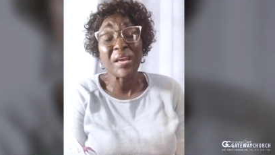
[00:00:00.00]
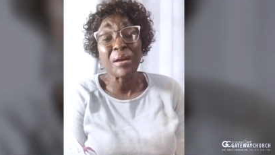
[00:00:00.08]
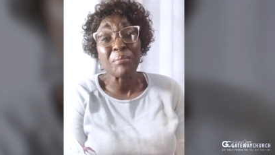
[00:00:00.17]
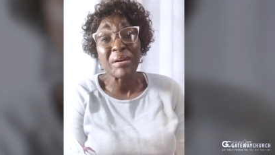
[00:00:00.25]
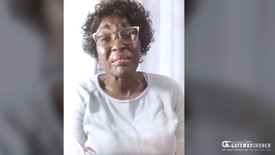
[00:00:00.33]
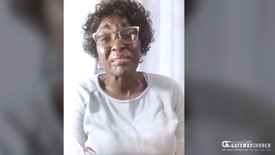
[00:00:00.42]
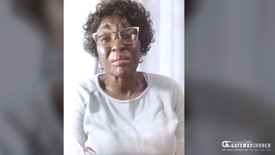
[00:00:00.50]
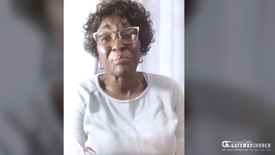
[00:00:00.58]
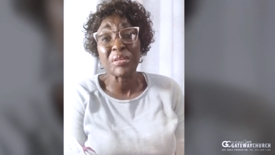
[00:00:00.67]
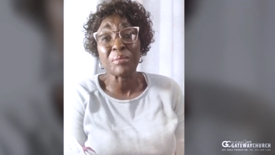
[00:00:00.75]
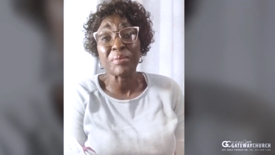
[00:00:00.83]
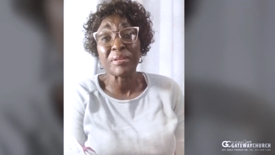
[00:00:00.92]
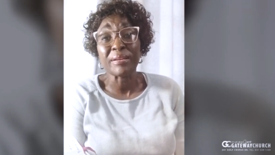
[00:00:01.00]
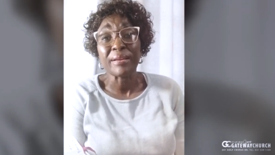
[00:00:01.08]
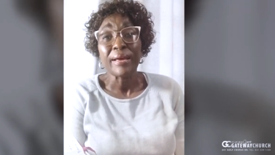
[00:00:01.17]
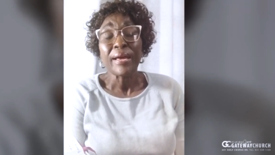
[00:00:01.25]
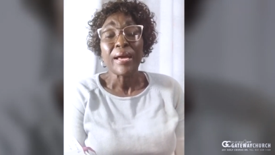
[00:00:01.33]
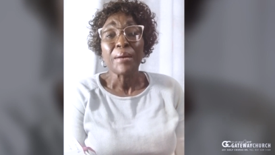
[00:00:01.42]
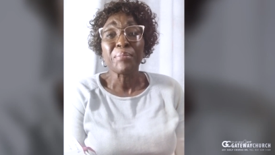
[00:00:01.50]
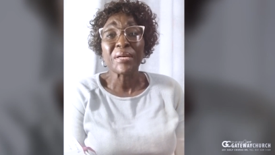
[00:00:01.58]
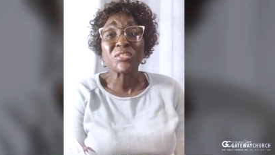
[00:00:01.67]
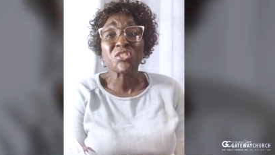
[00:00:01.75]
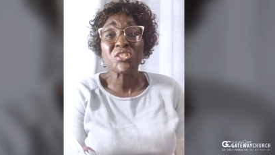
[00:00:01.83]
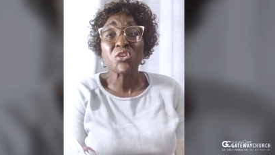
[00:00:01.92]
amongst the people, but
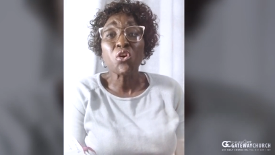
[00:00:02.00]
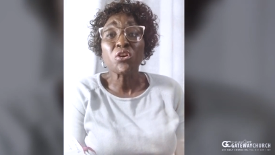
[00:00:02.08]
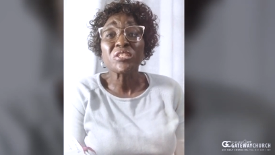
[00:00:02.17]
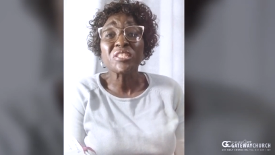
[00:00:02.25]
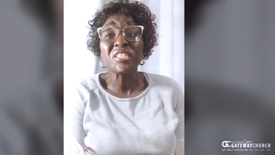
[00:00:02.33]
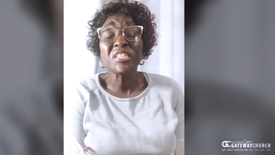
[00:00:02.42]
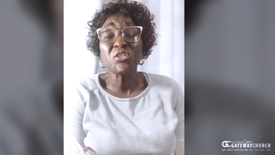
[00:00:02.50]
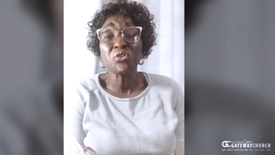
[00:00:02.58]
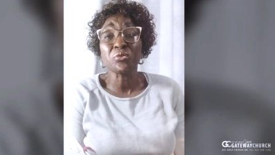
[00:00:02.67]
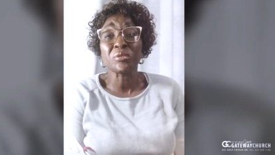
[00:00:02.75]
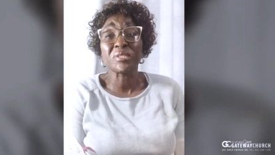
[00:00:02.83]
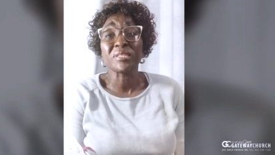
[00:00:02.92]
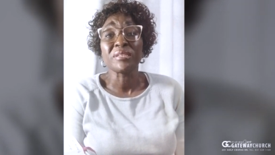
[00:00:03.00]
she continued.